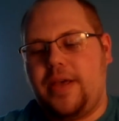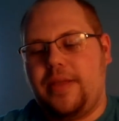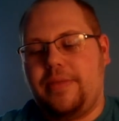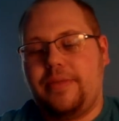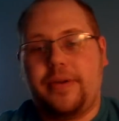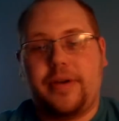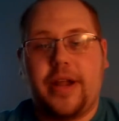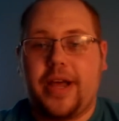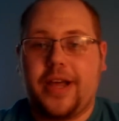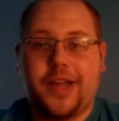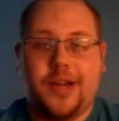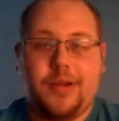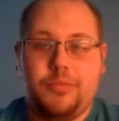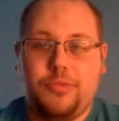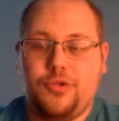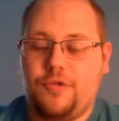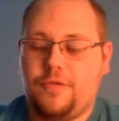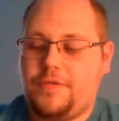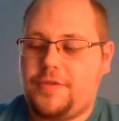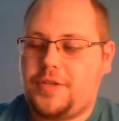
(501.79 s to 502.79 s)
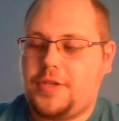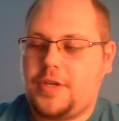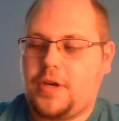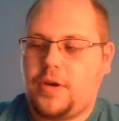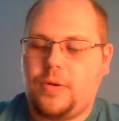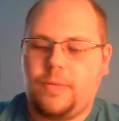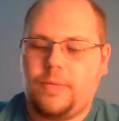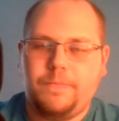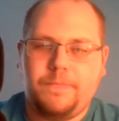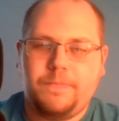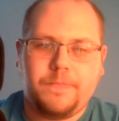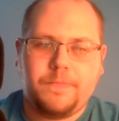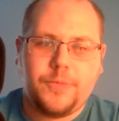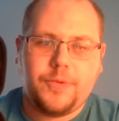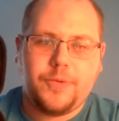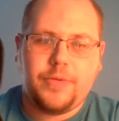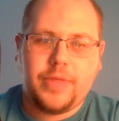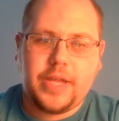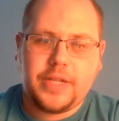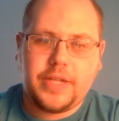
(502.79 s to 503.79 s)
they're not going to move. So
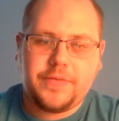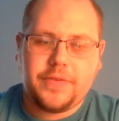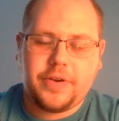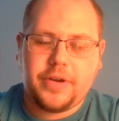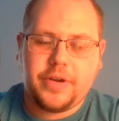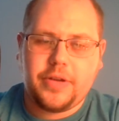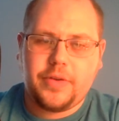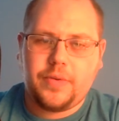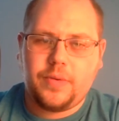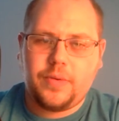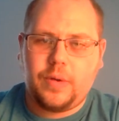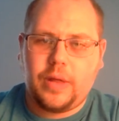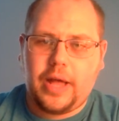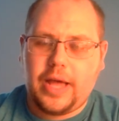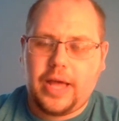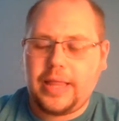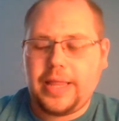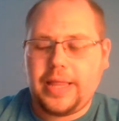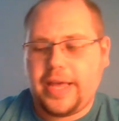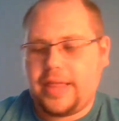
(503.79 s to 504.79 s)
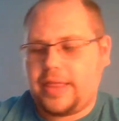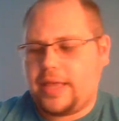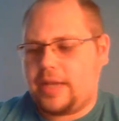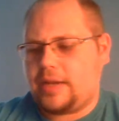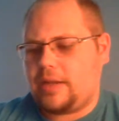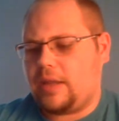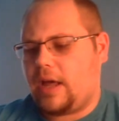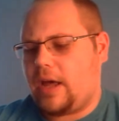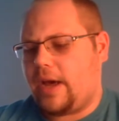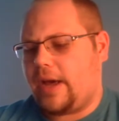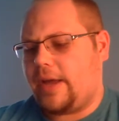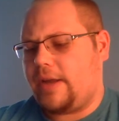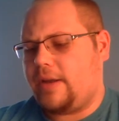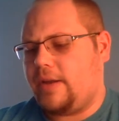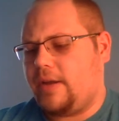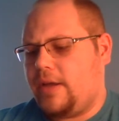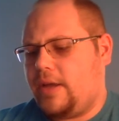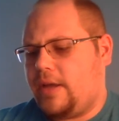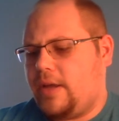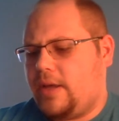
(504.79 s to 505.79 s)
that's very cool. I like that a lot.
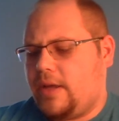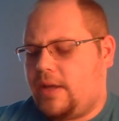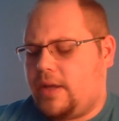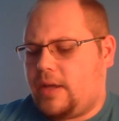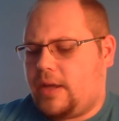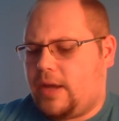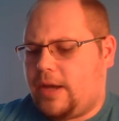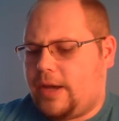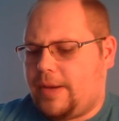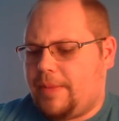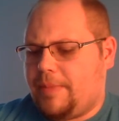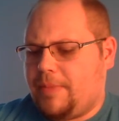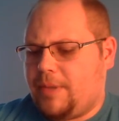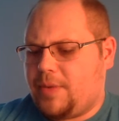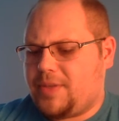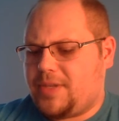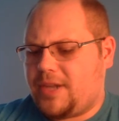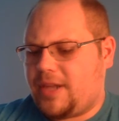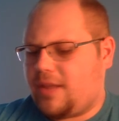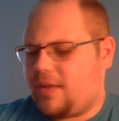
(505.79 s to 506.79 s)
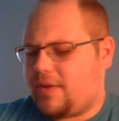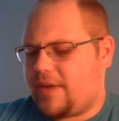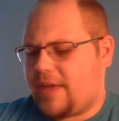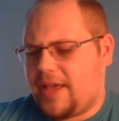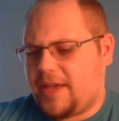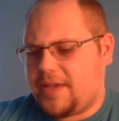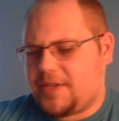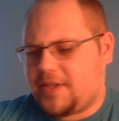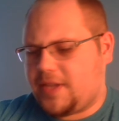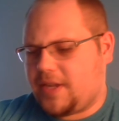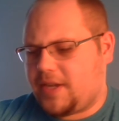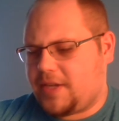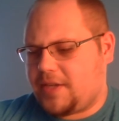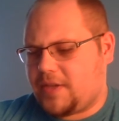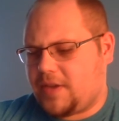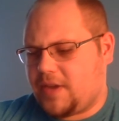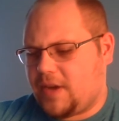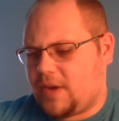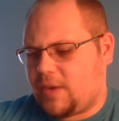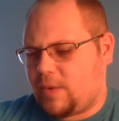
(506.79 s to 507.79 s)
There was another case that I
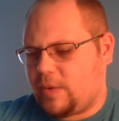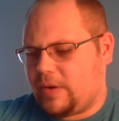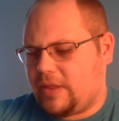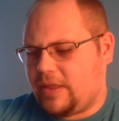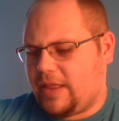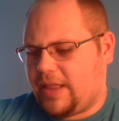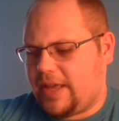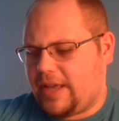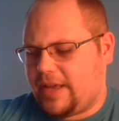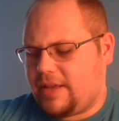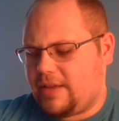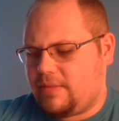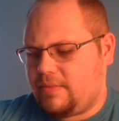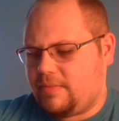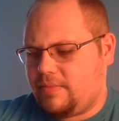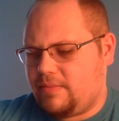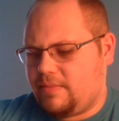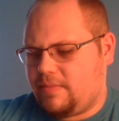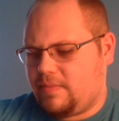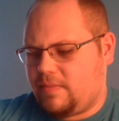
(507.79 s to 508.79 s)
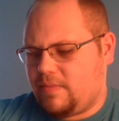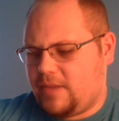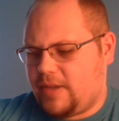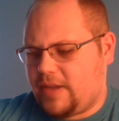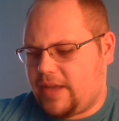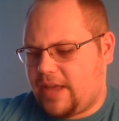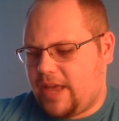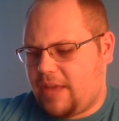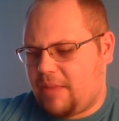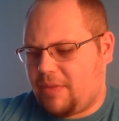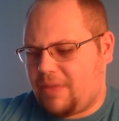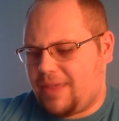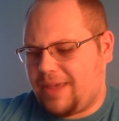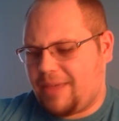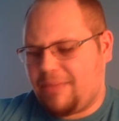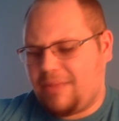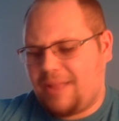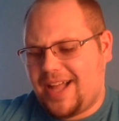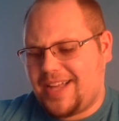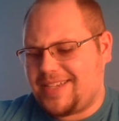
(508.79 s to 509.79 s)
saw where like it came with
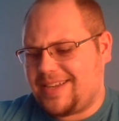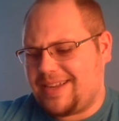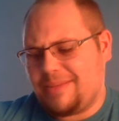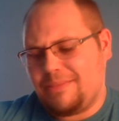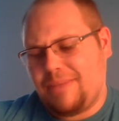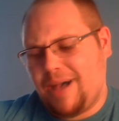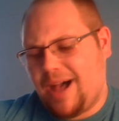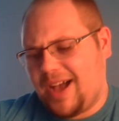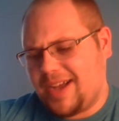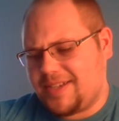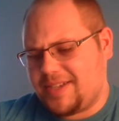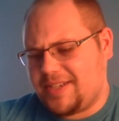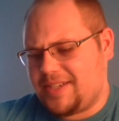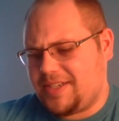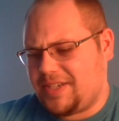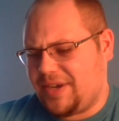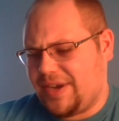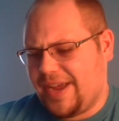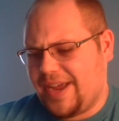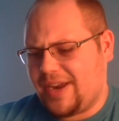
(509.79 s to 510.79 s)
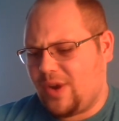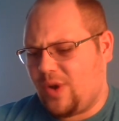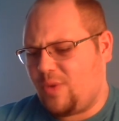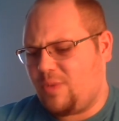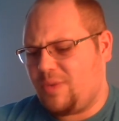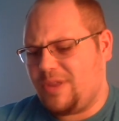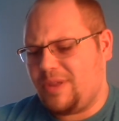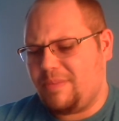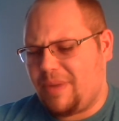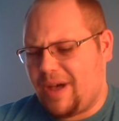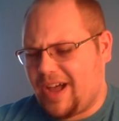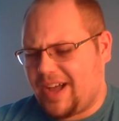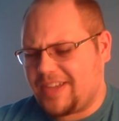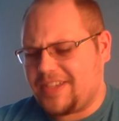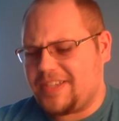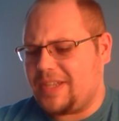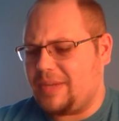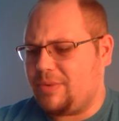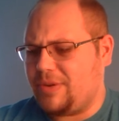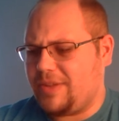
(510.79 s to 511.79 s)
like plastic boxes and you had to open the
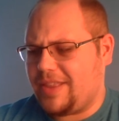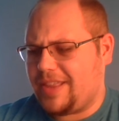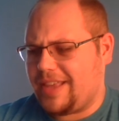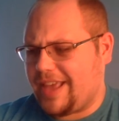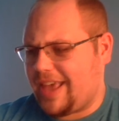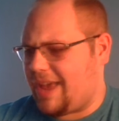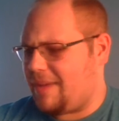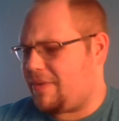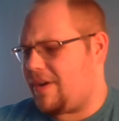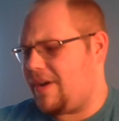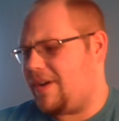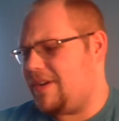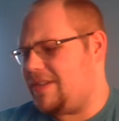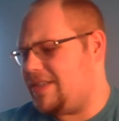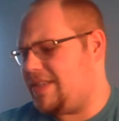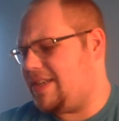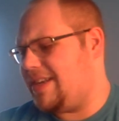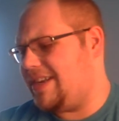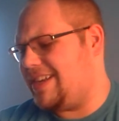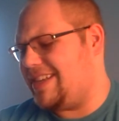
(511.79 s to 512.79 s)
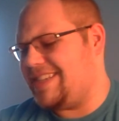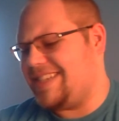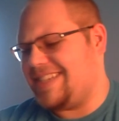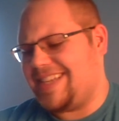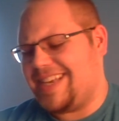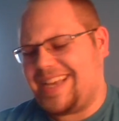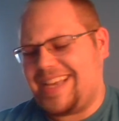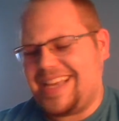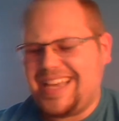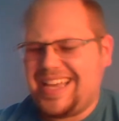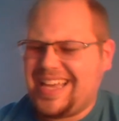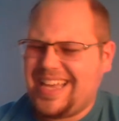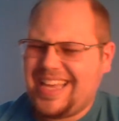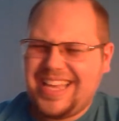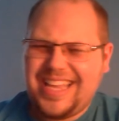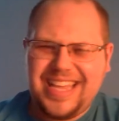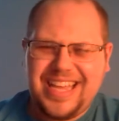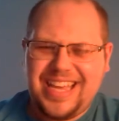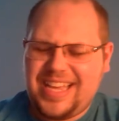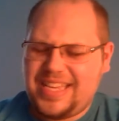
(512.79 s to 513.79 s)
box and then put the game cards in, and I was like,
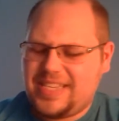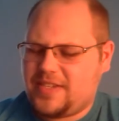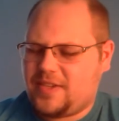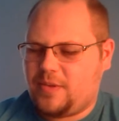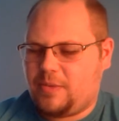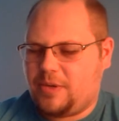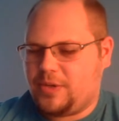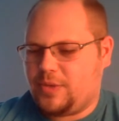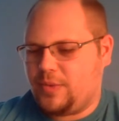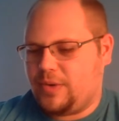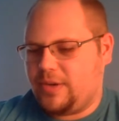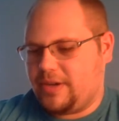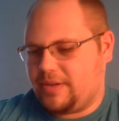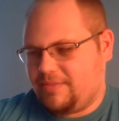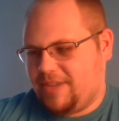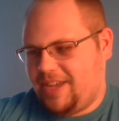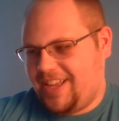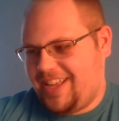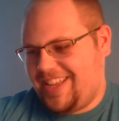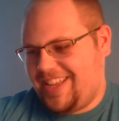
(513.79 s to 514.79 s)
that's too much work.